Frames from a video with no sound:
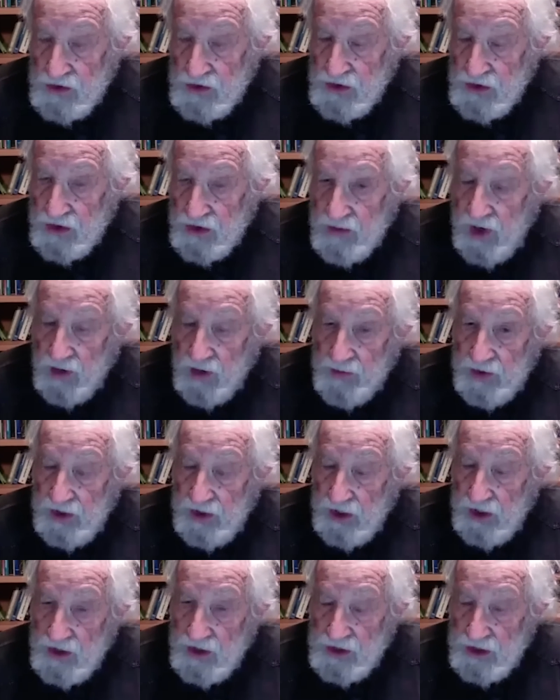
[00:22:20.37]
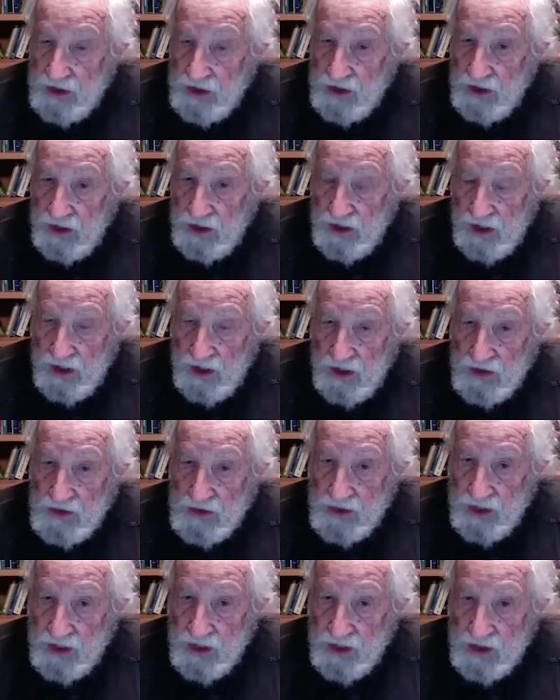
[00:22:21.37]
of the population in the United
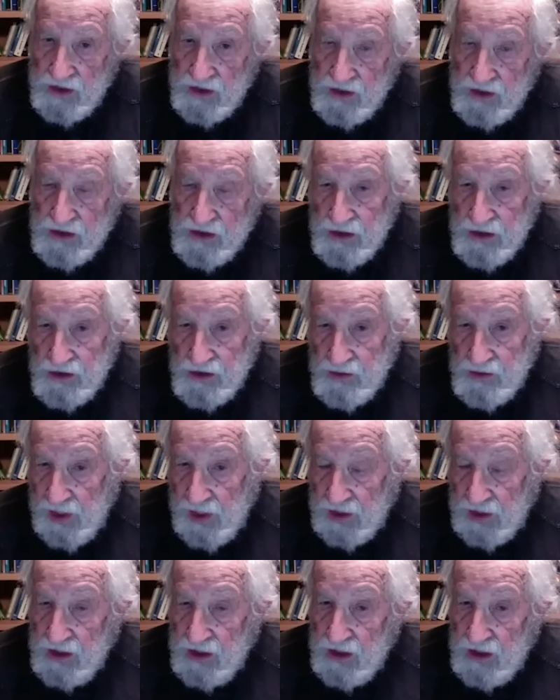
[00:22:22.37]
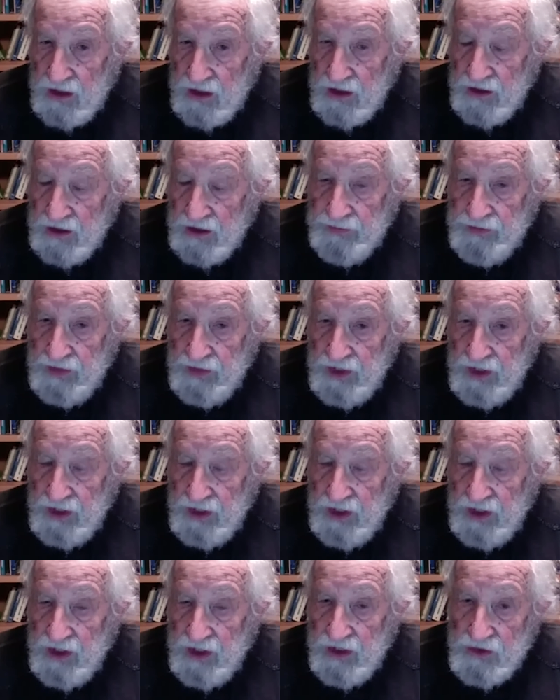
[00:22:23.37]
States is expecting
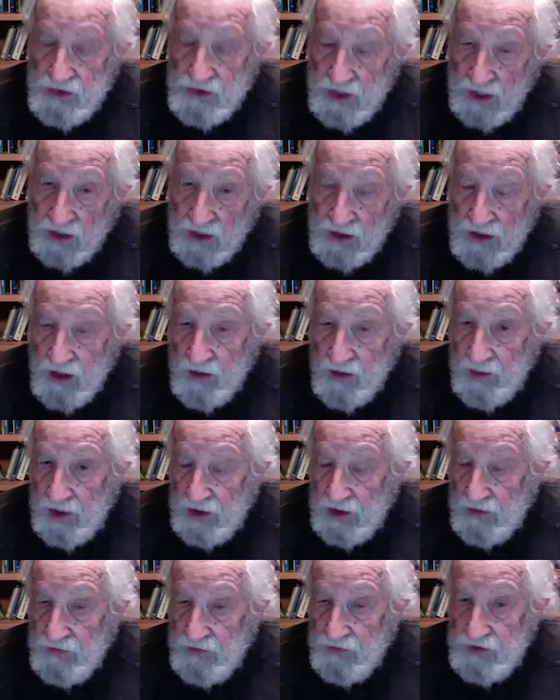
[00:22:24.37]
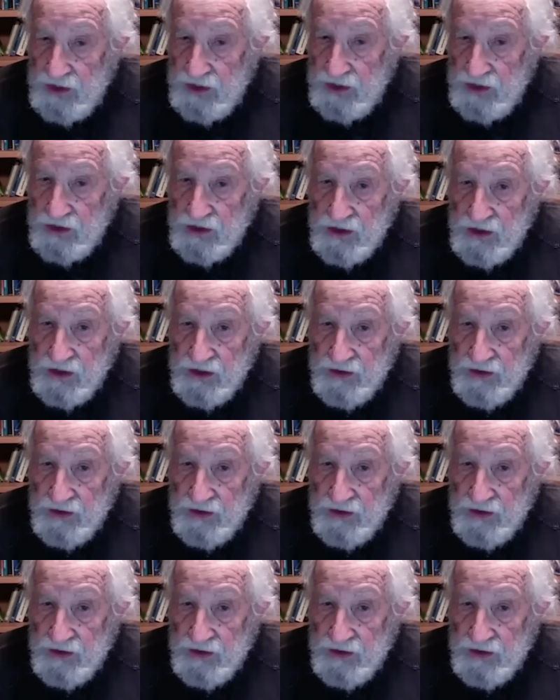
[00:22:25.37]
the second coming of Jesus,